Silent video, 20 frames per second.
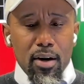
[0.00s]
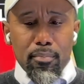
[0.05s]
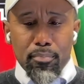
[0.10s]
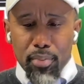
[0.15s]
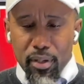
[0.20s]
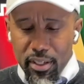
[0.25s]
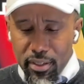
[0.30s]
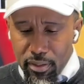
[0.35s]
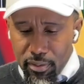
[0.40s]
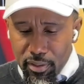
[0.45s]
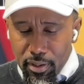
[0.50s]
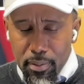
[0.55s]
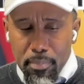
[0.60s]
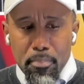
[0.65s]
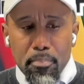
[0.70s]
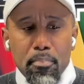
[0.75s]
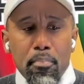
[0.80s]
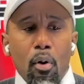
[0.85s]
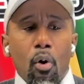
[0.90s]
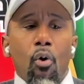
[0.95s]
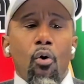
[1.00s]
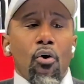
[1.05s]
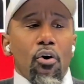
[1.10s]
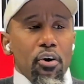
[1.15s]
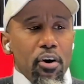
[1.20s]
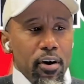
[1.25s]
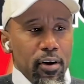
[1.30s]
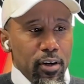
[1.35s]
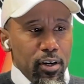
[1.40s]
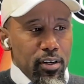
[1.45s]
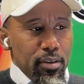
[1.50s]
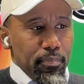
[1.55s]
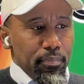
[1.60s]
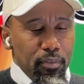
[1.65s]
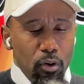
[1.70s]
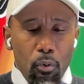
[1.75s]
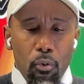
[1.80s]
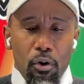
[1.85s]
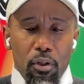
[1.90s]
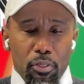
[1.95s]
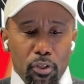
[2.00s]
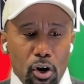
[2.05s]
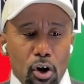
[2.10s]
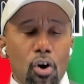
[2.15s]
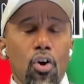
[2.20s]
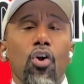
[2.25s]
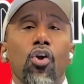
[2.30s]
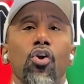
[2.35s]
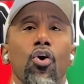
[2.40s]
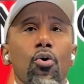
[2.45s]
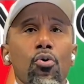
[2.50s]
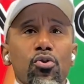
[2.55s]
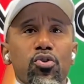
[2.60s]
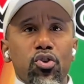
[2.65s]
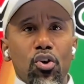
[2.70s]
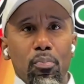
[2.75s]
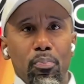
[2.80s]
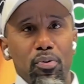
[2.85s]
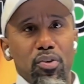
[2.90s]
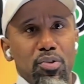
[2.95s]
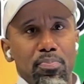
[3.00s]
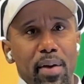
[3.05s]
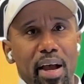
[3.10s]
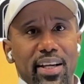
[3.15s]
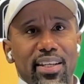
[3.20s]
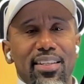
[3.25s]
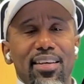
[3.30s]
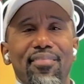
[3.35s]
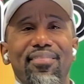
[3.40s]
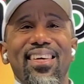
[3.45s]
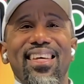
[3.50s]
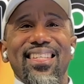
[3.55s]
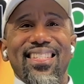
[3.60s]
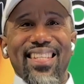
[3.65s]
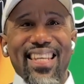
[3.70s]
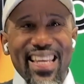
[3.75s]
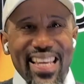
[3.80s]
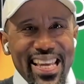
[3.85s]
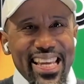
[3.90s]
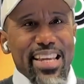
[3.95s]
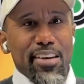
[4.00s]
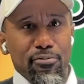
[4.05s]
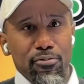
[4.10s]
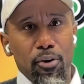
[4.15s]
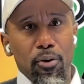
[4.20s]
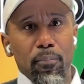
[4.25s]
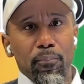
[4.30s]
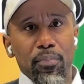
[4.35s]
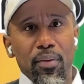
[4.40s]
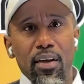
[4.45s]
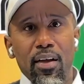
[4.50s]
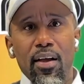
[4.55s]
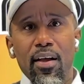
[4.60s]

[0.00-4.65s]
but the more or the closer perspective is evil,